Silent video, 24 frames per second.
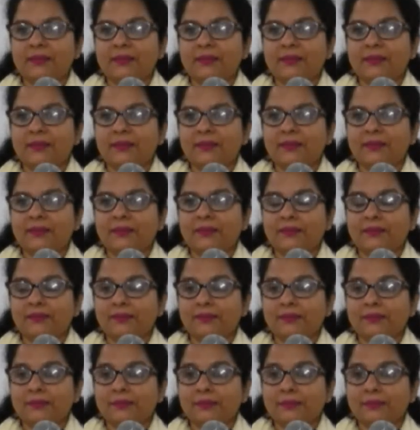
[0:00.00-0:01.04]

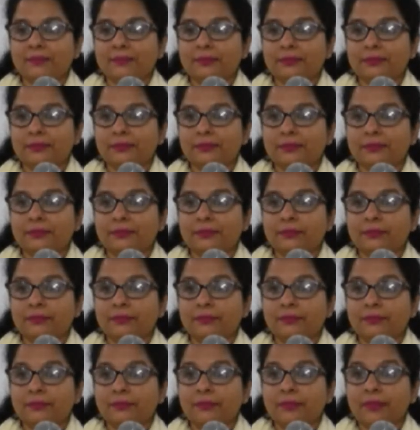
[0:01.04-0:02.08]

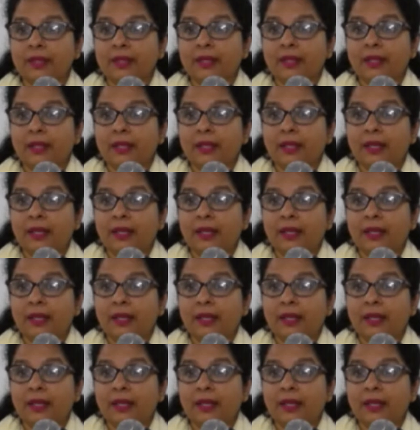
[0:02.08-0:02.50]
(silence)